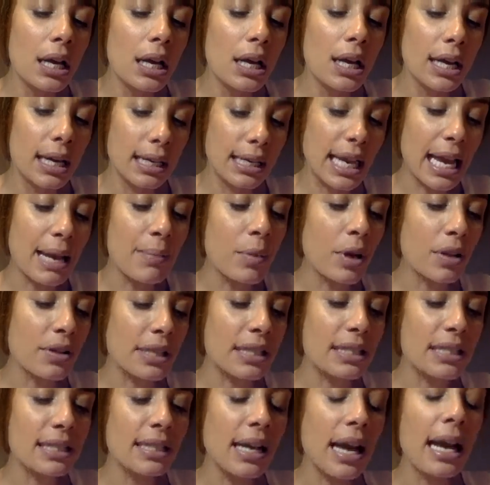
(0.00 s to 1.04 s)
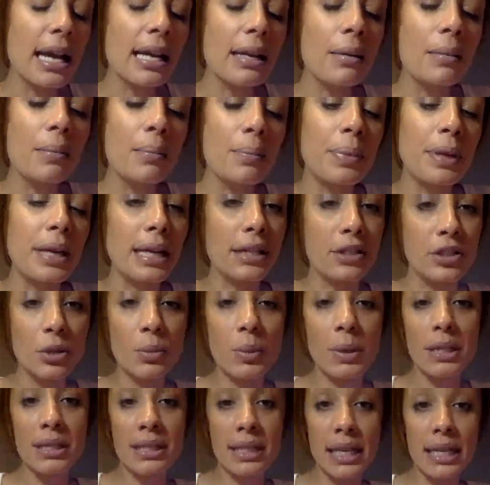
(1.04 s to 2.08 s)
it came on this side, but I do
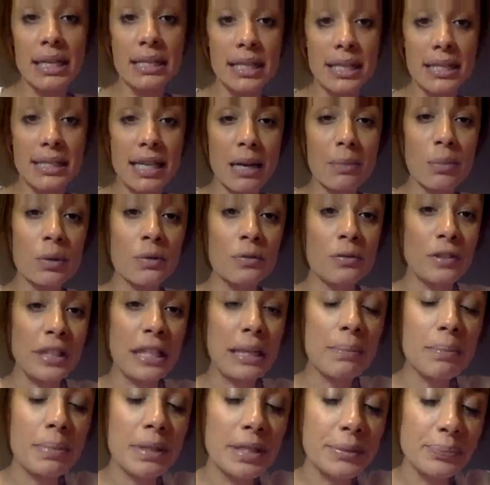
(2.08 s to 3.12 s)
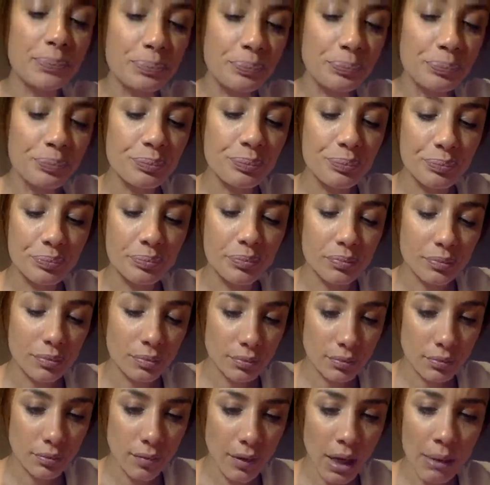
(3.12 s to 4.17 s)
want to say because it double flipped,
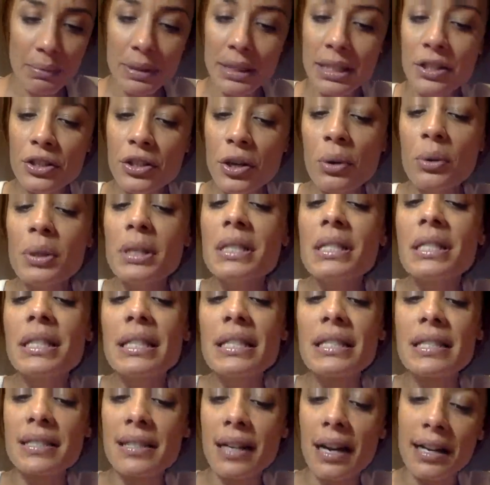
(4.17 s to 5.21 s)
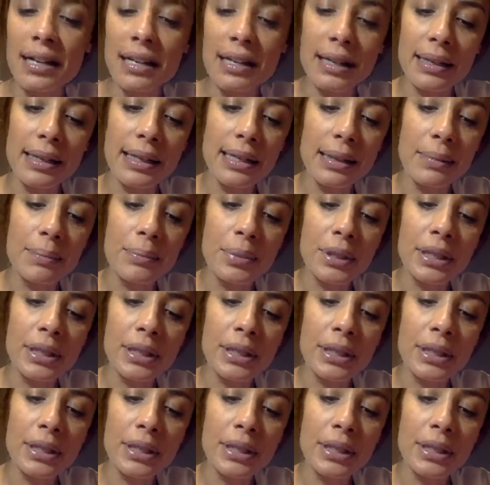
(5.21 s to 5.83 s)
I'm going to notice this side and I'm going